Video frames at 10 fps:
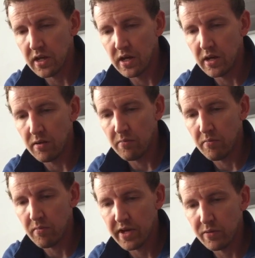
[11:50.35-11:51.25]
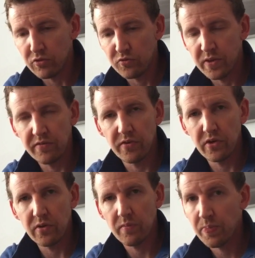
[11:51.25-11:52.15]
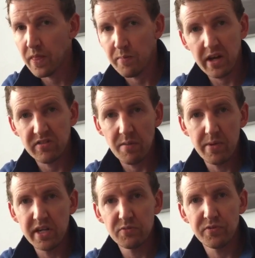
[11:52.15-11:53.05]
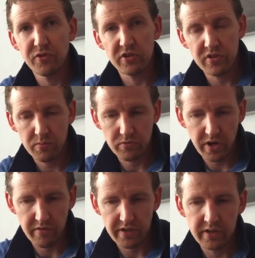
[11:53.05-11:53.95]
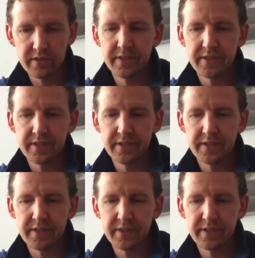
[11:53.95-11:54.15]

um, it would spin for about 10 minutes before it toppled over.